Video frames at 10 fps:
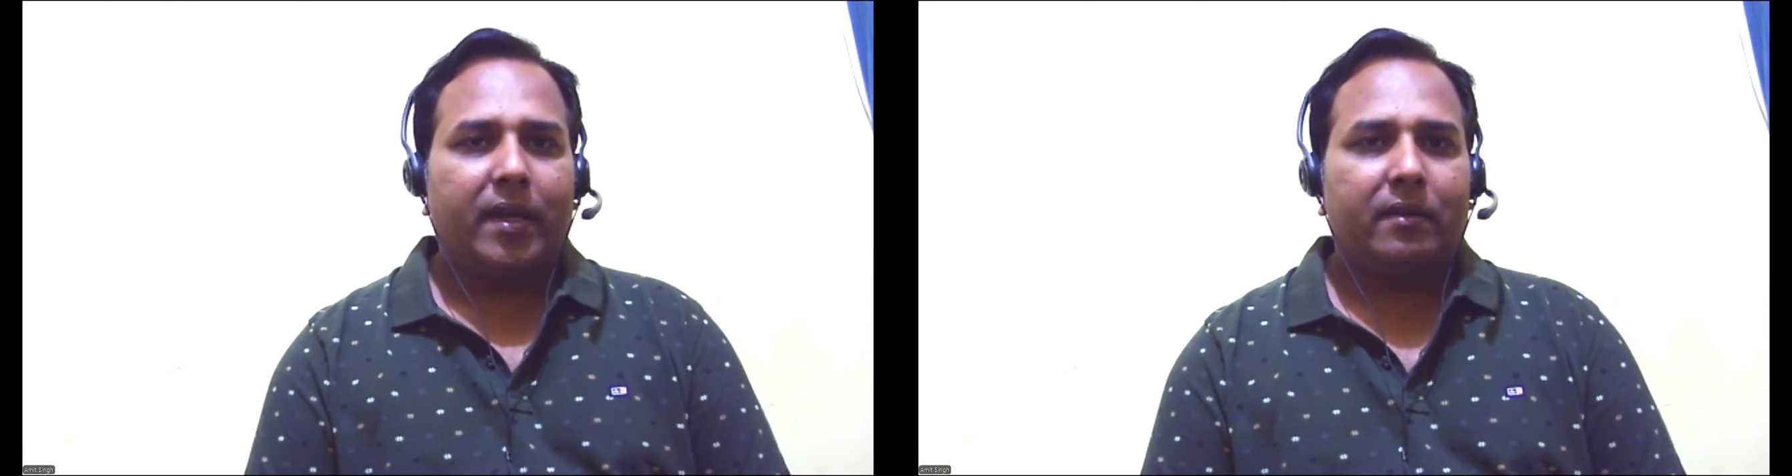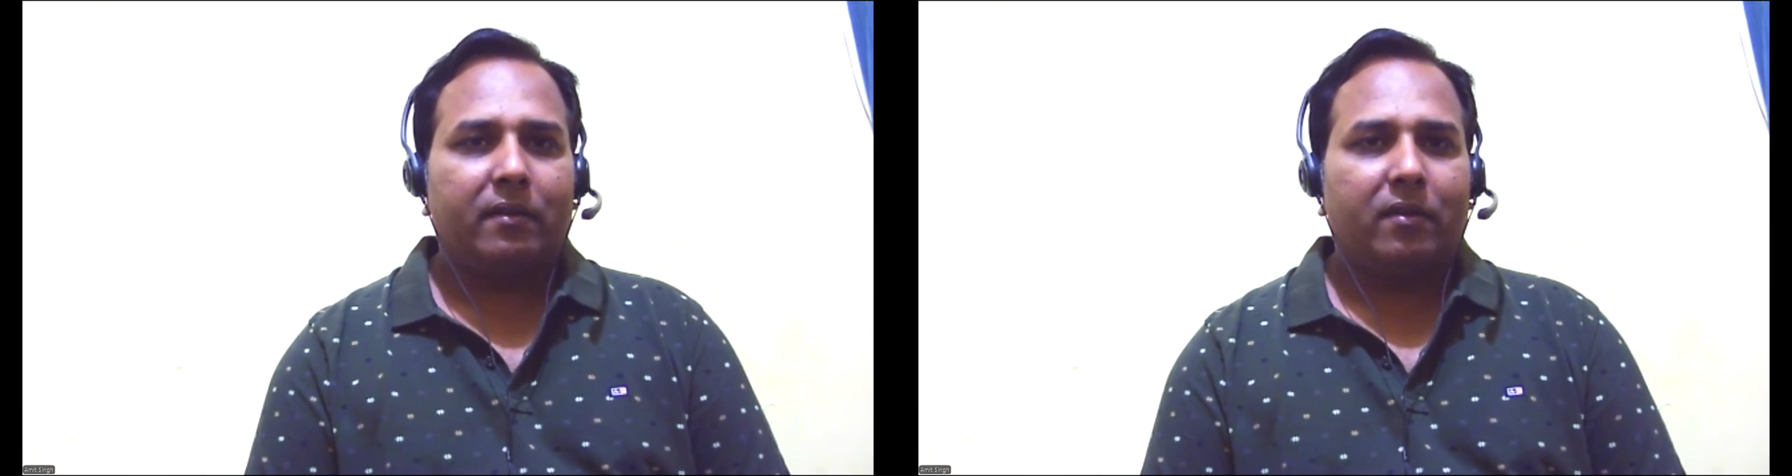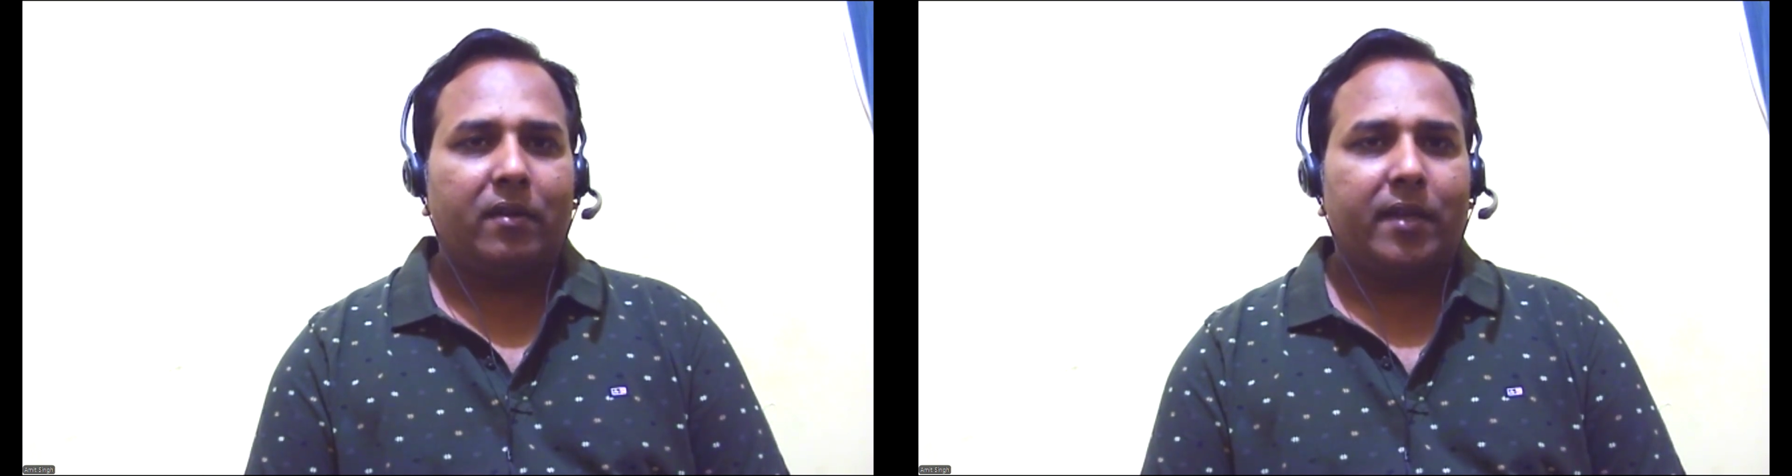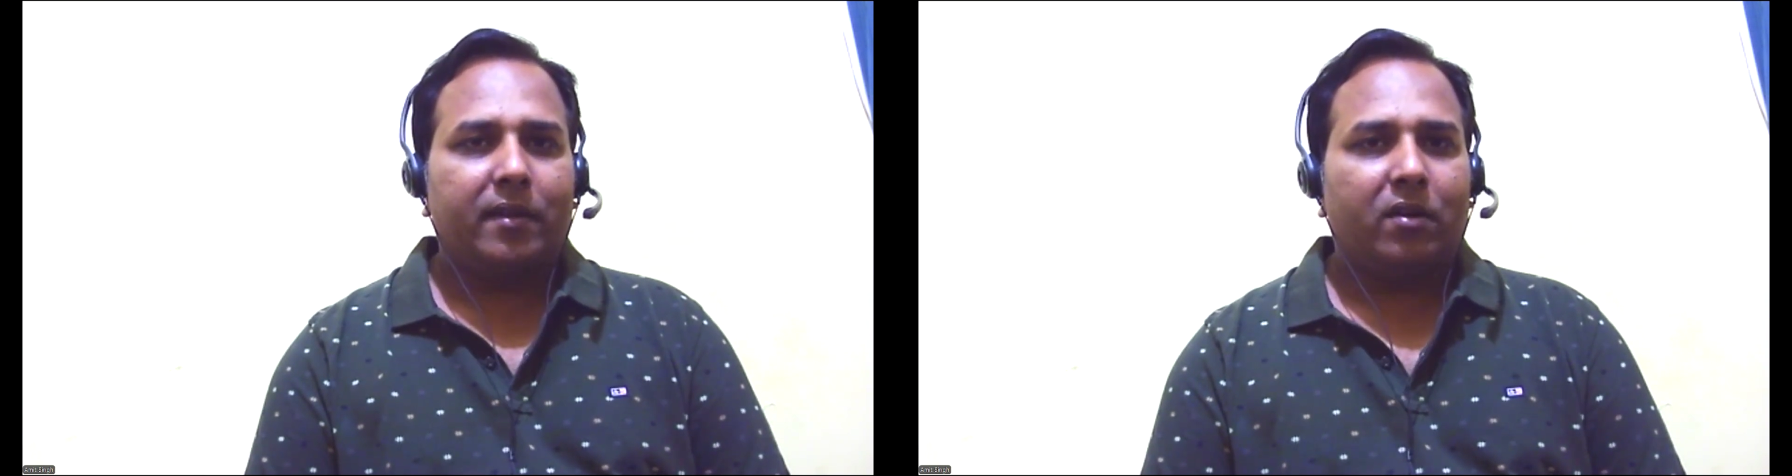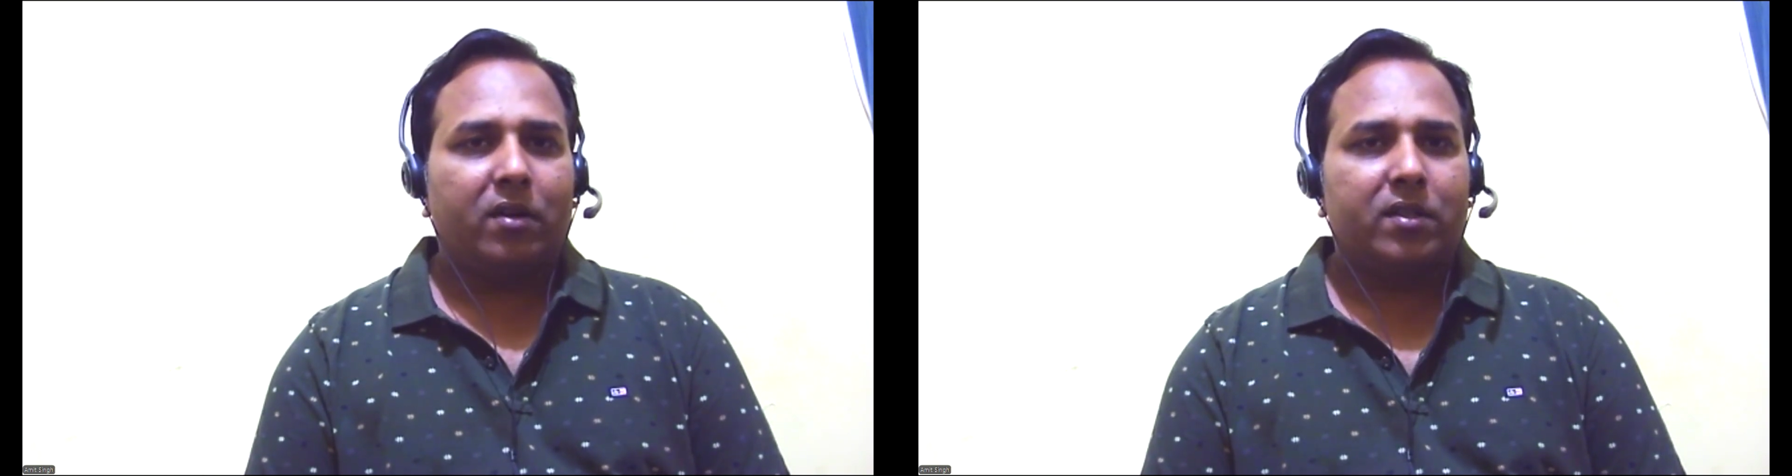and
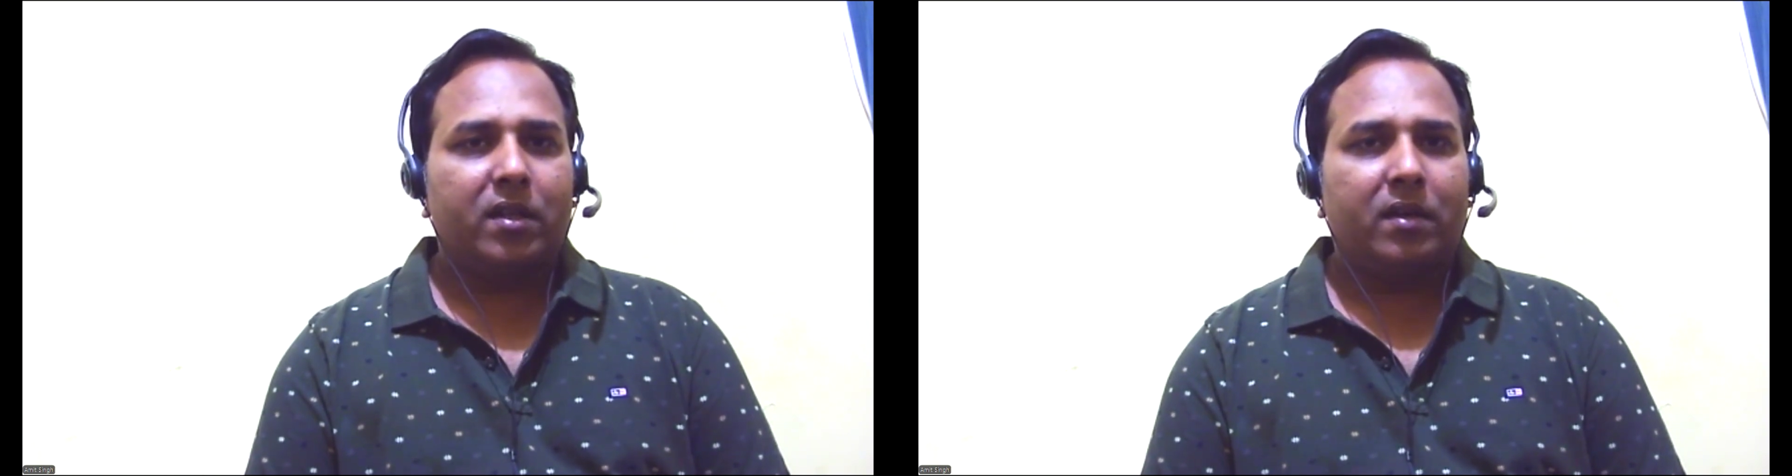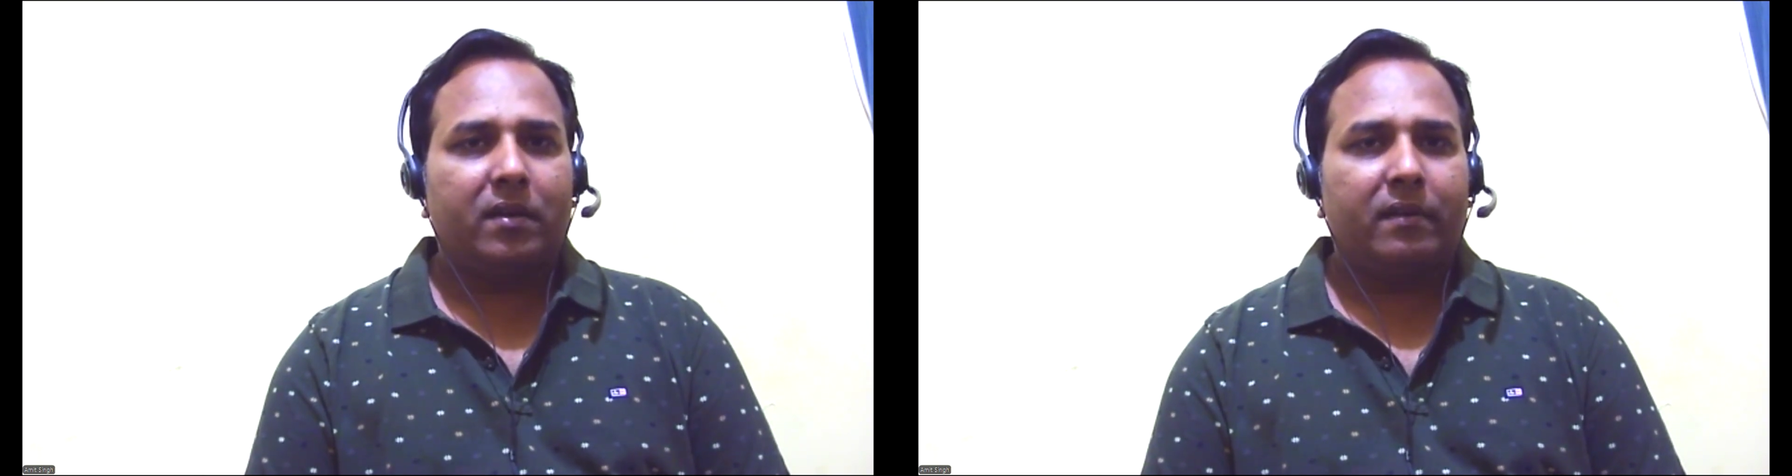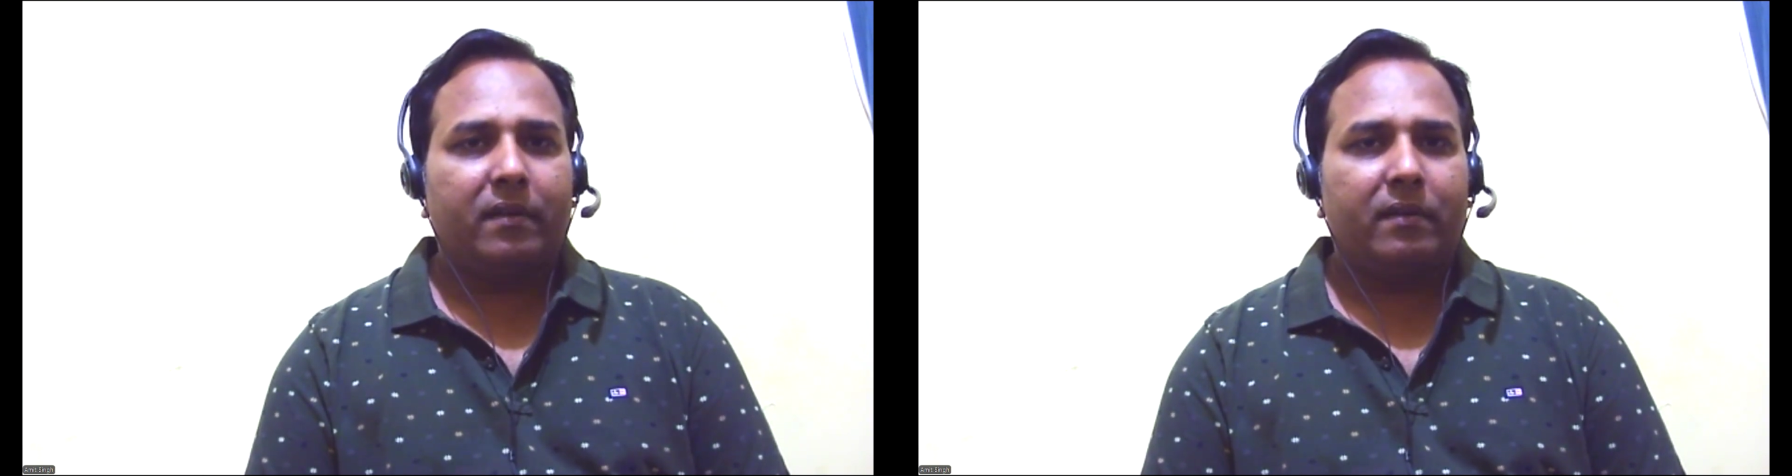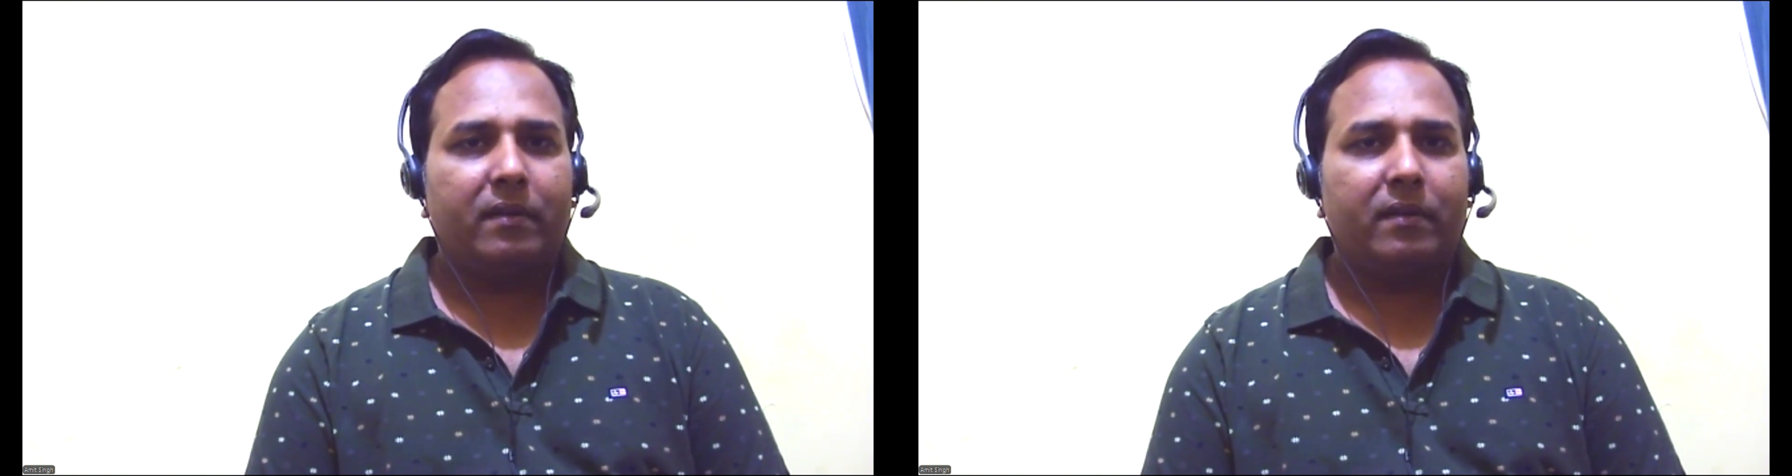like or the